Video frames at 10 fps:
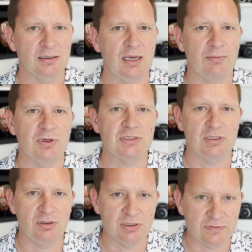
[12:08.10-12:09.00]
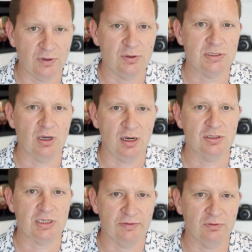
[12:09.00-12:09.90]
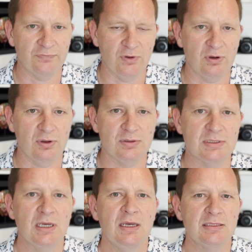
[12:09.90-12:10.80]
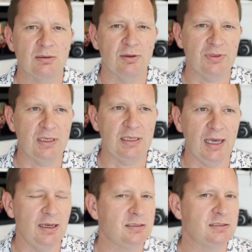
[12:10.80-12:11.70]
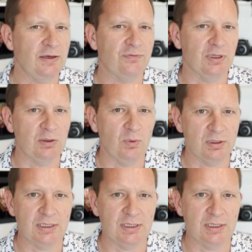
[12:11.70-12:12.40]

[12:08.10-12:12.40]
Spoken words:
camera to use for those kind of travel photos. So I think, yeah, it's definitely one to